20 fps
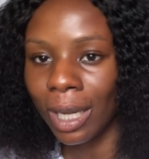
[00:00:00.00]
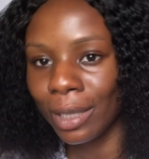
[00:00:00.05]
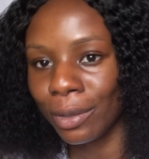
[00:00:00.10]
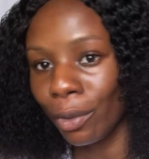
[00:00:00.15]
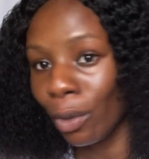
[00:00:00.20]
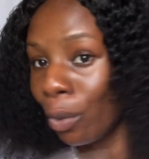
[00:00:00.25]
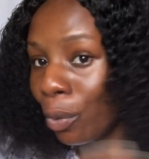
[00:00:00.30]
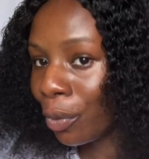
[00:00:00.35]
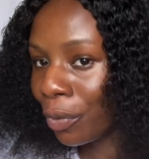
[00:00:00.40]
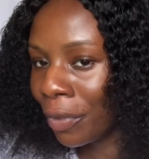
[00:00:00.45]
and
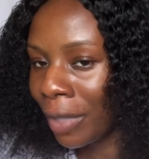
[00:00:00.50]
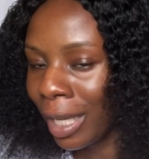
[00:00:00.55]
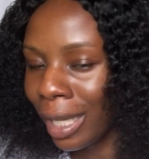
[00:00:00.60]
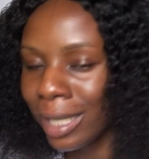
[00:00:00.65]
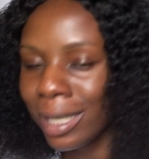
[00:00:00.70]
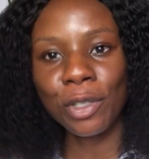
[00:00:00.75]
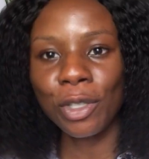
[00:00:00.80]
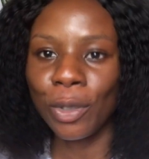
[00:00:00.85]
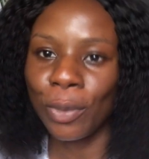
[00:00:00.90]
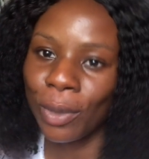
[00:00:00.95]
all of that,
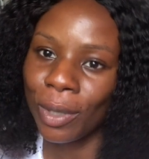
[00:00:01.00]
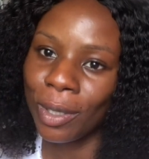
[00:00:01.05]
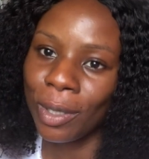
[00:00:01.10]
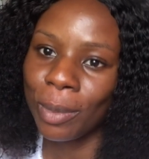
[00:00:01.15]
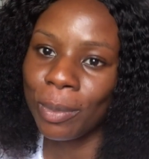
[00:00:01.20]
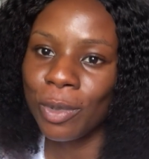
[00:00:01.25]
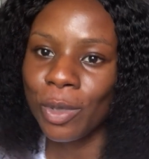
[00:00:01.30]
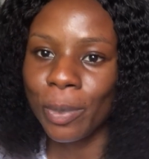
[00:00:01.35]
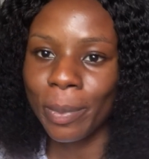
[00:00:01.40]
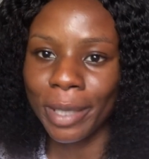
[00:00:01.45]
you're
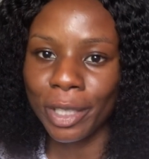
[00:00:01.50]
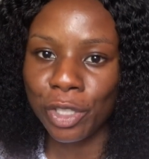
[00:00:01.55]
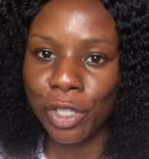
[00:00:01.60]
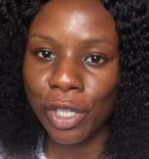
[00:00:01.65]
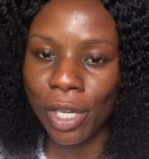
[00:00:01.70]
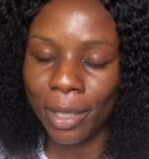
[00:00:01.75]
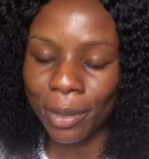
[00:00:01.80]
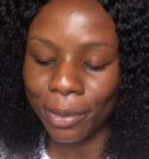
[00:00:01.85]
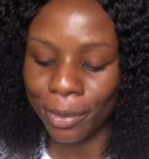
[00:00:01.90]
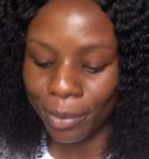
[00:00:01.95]
welcome to my
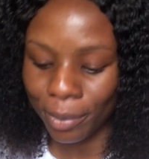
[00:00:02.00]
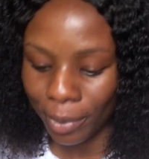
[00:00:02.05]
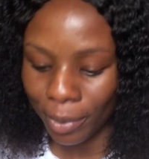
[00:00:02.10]
channel.